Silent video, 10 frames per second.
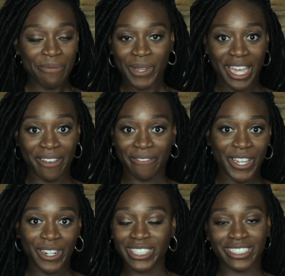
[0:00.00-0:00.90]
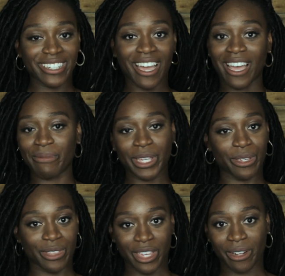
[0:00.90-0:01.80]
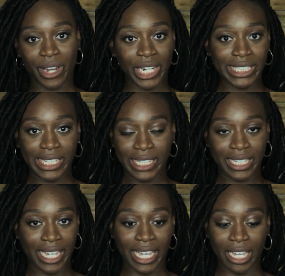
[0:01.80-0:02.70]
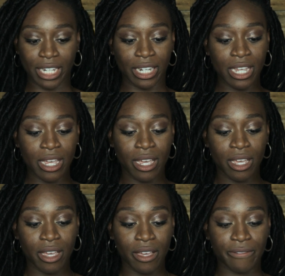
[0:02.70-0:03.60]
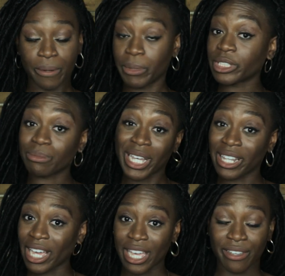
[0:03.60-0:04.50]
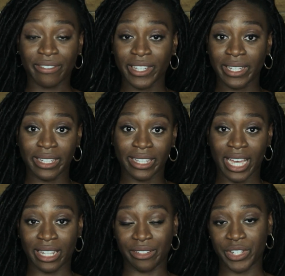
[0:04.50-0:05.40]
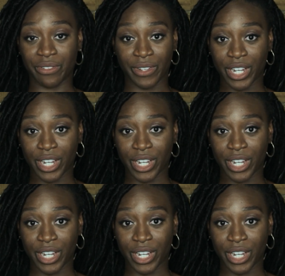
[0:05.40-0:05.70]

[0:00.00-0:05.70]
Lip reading: But yeah, fear does not make you think correct. And for most of my life, I lived in